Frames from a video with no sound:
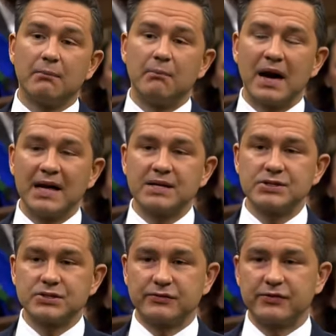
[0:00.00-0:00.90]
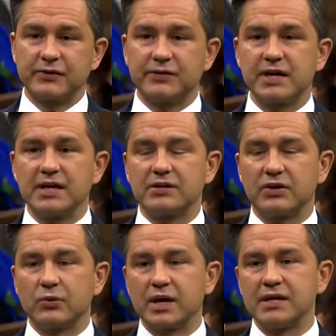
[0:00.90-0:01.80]
minus 50
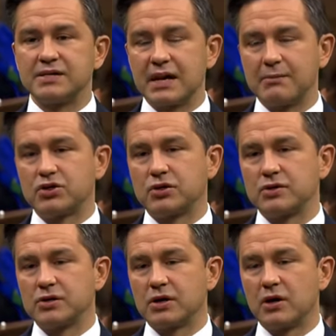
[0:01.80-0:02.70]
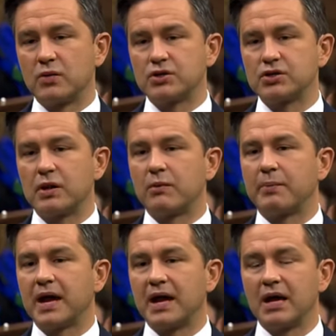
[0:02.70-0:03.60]
degree temperatures on which they were
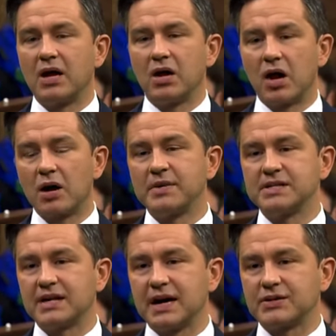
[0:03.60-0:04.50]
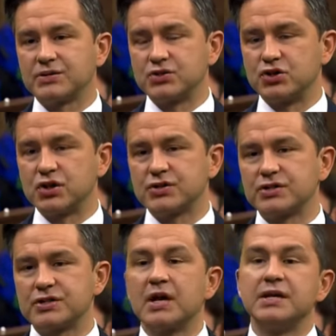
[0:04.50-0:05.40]
paying carbon taxes just
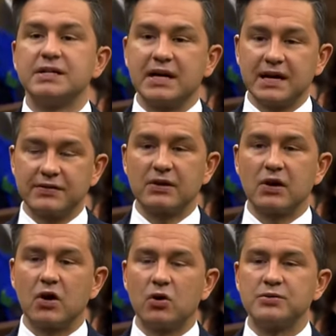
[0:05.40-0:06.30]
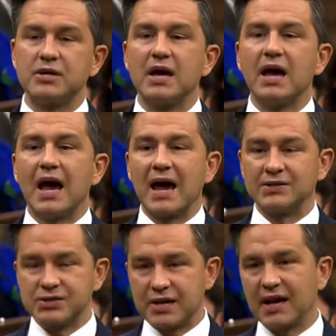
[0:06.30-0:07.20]
to heat their homes
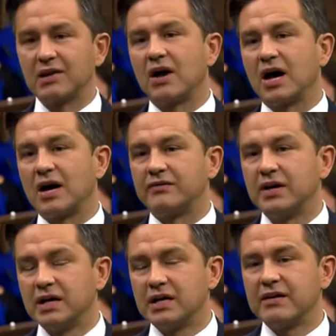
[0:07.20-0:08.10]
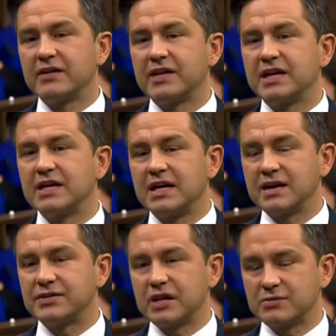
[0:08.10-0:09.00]
and stay alive. Given that he
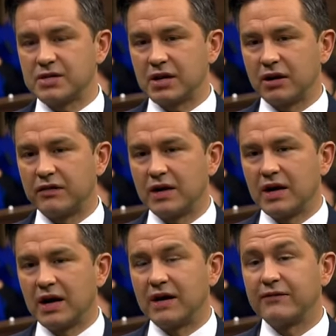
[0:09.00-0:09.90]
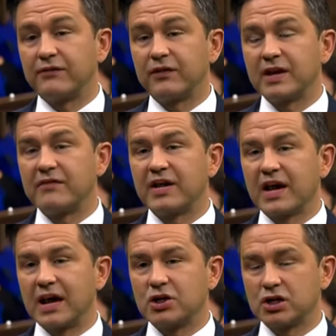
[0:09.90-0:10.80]
gives himself a free
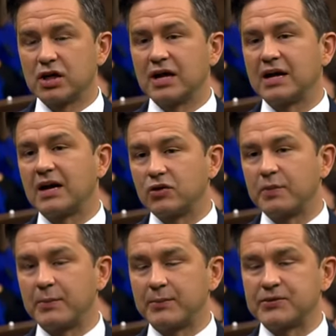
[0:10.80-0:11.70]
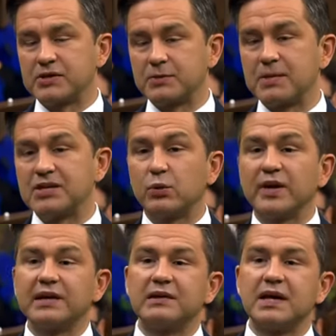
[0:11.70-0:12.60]
vacation at other people's expense, will
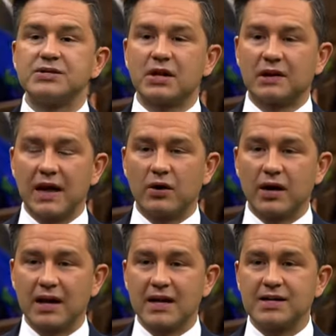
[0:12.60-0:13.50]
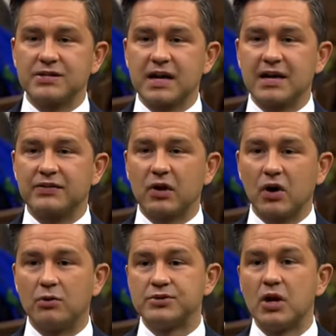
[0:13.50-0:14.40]
he at least allow Canadians to heat their
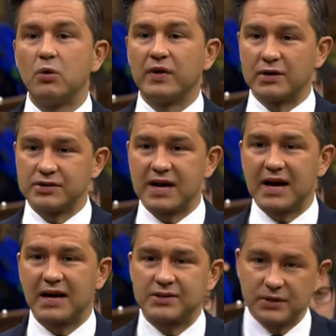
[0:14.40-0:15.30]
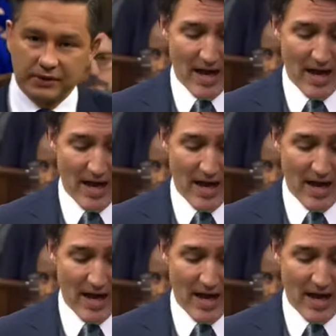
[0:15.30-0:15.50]
homes without his tax?